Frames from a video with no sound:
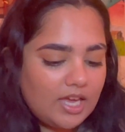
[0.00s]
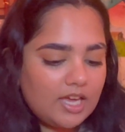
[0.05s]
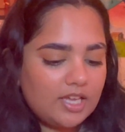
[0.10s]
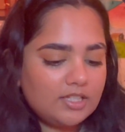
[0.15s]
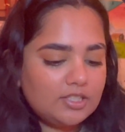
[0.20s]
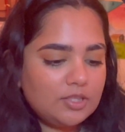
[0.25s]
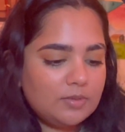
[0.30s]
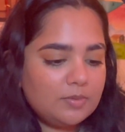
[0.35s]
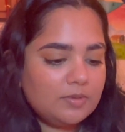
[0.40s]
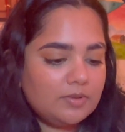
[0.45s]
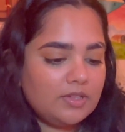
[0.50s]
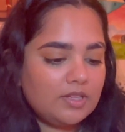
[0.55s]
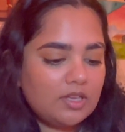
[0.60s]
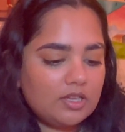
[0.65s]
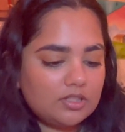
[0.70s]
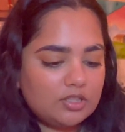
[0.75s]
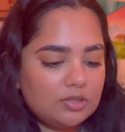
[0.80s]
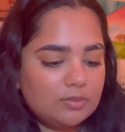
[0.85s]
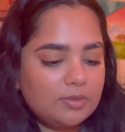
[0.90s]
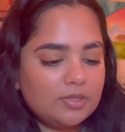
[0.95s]
And to
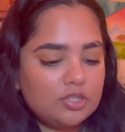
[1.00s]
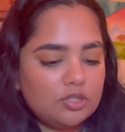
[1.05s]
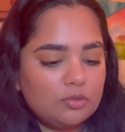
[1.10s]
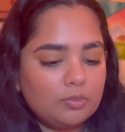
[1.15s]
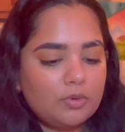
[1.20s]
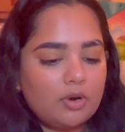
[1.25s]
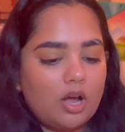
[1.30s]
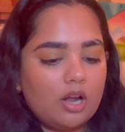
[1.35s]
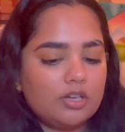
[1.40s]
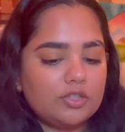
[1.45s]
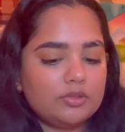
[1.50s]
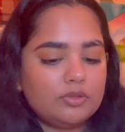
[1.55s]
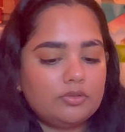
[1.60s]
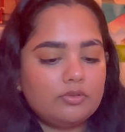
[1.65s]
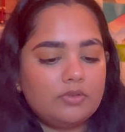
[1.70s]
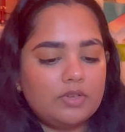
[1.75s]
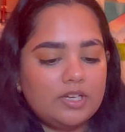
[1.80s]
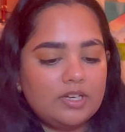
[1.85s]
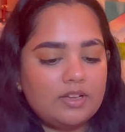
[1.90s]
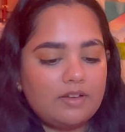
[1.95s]
be super honest with you,
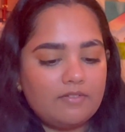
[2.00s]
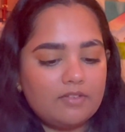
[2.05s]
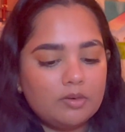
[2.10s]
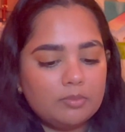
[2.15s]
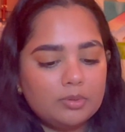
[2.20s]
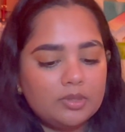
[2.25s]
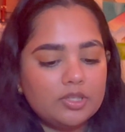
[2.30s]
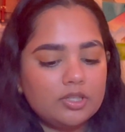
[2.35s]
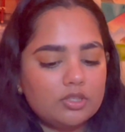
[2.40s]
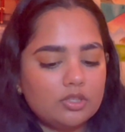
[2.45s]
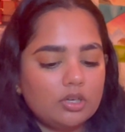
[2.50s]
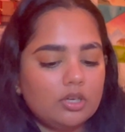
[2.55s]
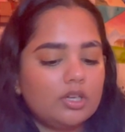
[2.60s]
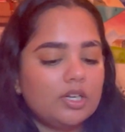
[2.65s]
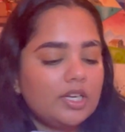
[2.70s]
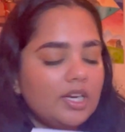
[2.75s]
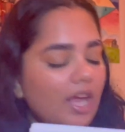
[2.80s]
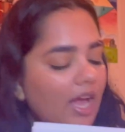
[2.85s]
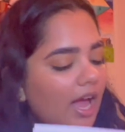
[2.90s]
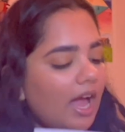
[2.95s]
inevitably you're
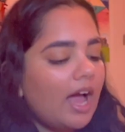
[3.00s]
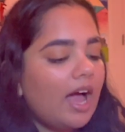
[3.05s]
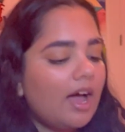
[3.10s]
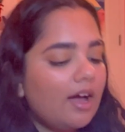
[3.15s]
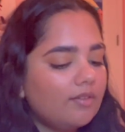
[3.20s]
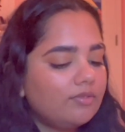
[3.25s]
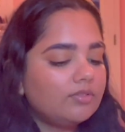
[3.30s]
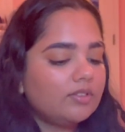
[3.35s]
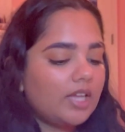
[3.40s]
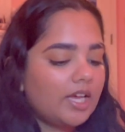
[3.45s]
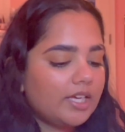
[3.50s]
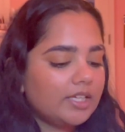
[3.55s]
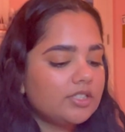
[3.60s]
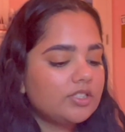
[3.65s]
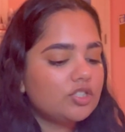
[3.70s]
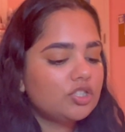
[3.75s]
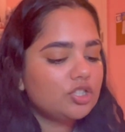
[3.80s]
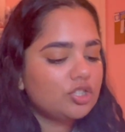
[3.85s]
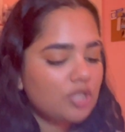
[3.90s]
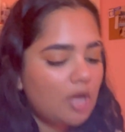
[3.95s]
gonna have like
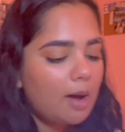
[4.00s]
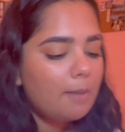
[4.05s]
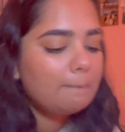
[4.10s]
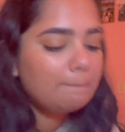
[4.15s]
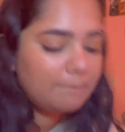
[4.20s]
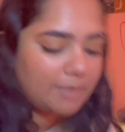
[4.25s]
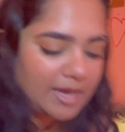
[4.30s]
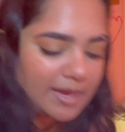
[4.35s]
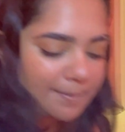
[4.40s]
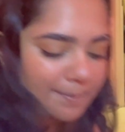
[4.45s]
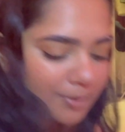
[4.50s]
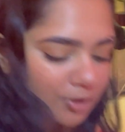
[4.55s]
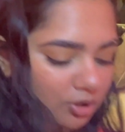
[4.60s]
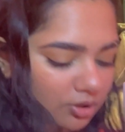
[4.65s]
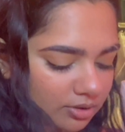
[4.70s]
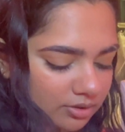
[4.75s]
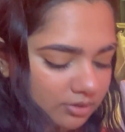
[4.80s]
some paper.